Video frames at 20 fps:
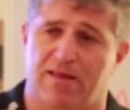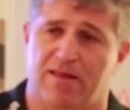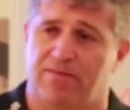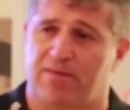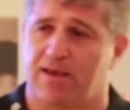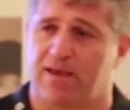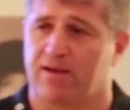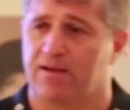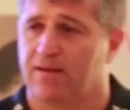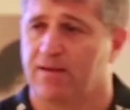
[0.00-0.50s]

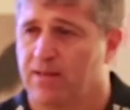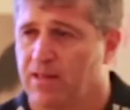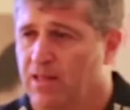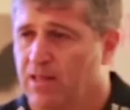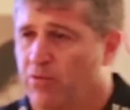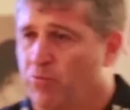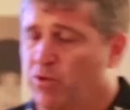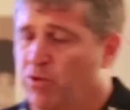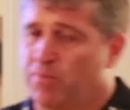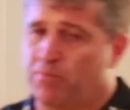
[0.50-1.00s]
out that
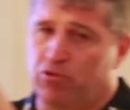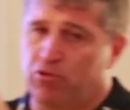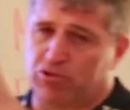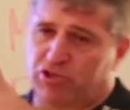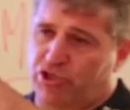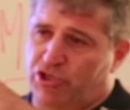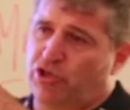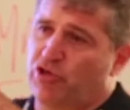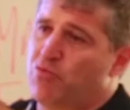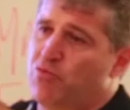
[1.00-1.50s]
we
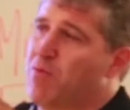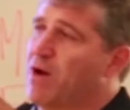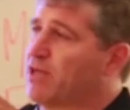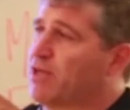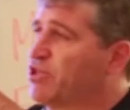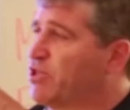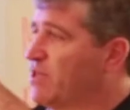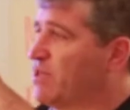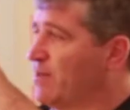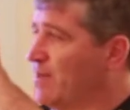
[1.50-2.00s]
put too
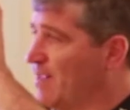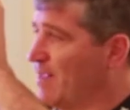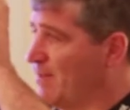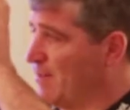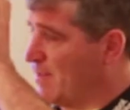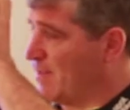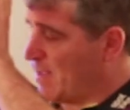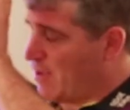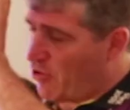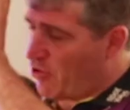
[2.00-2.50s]
much
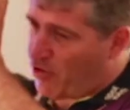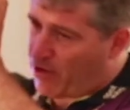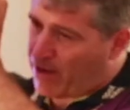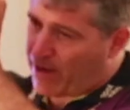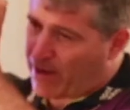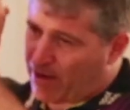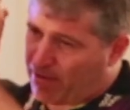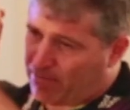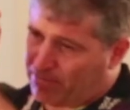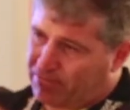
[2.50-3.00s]
on
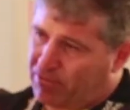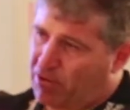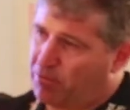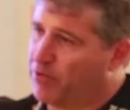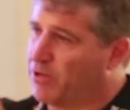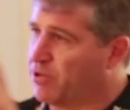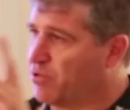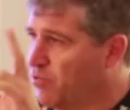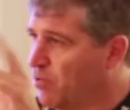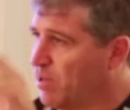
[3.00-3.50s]
our what
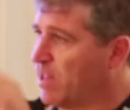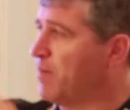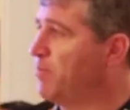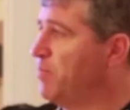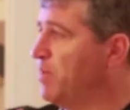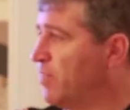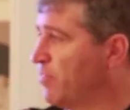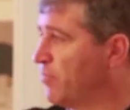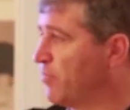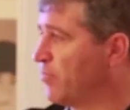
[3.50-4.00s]
we call our
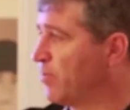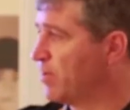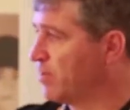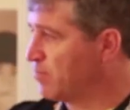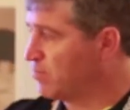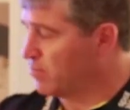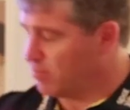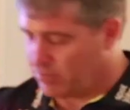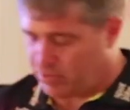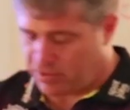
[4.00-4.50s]
big three:
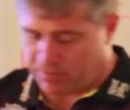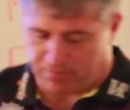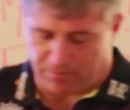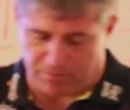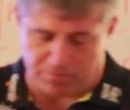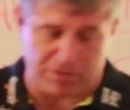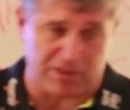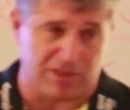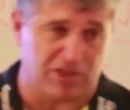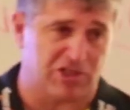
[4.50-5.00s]

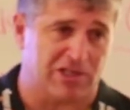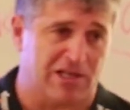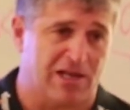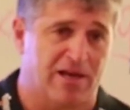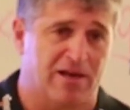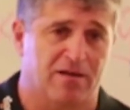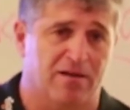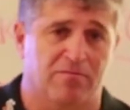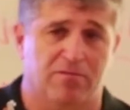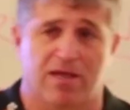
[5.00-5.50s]
Billy
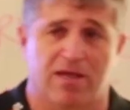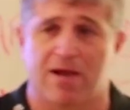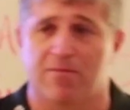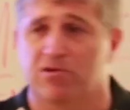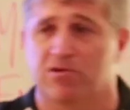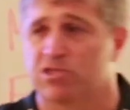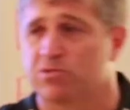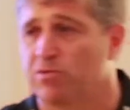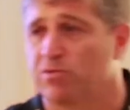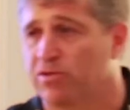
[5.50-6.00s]
Slater,
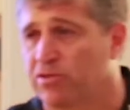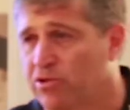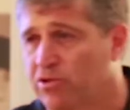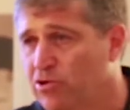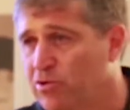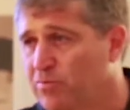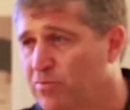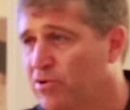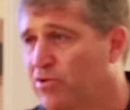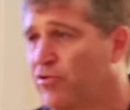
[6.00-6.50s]
Cameron Smith,
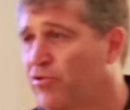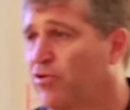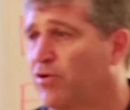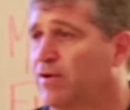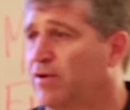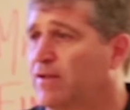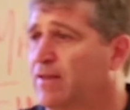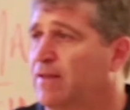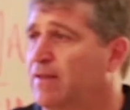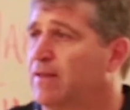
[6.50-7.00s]
Cooper Cronk,